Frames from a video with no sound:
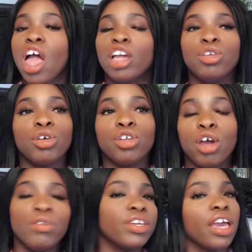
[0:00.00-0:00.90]
and you can
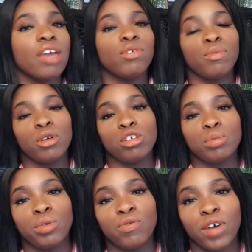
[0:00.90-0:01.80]
only get it from the
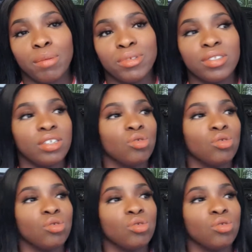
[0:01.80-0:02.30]
hospital pharmacy.